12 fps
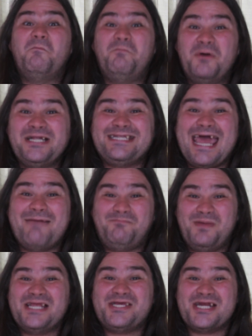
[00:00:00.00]
put that
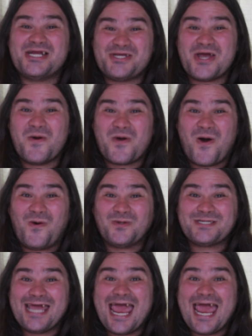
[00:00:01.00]
bitch in a chokehold